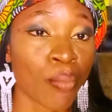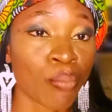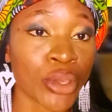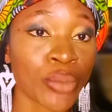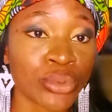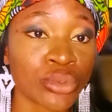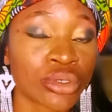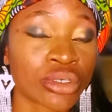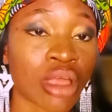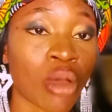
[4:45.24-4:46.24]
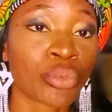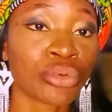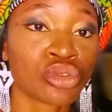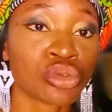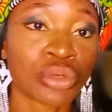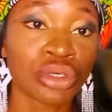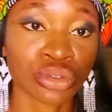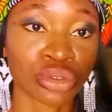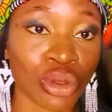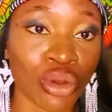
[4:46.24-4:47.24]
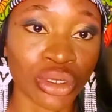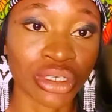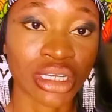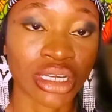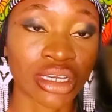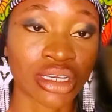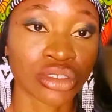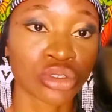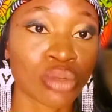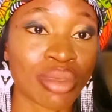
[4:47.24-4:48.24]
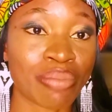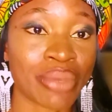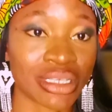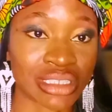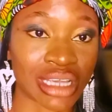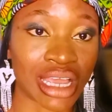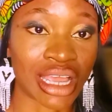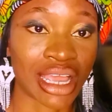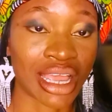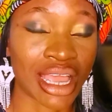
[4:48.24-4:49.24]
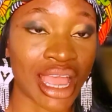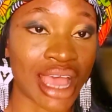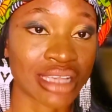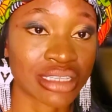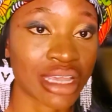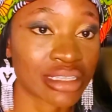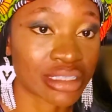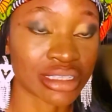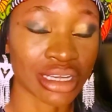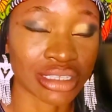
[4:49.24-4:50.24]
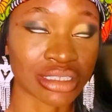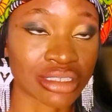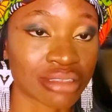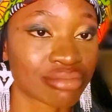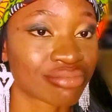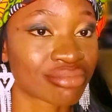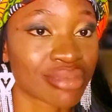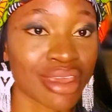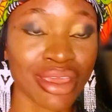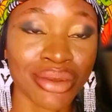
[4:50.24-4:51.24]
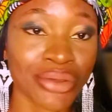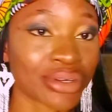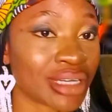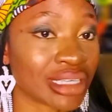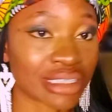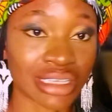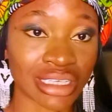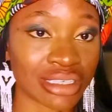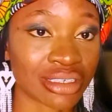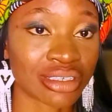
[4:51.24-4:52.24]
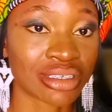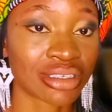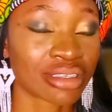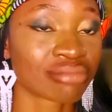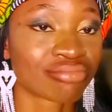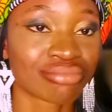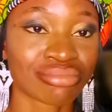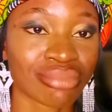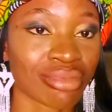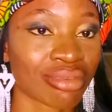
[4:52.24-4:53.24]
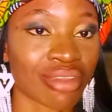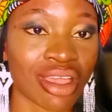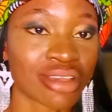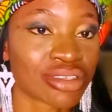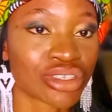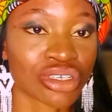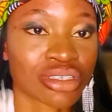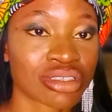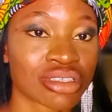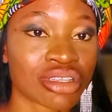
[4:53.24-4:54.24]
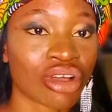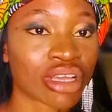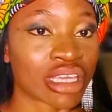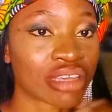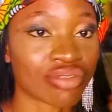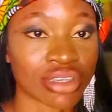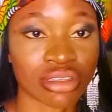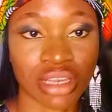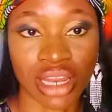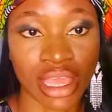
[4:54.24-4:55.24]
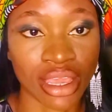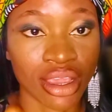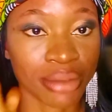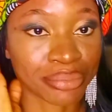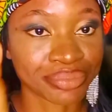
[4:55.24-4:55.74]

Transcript: people that will push you more to God to be better. Aside that, any other thing is just not giving. Like,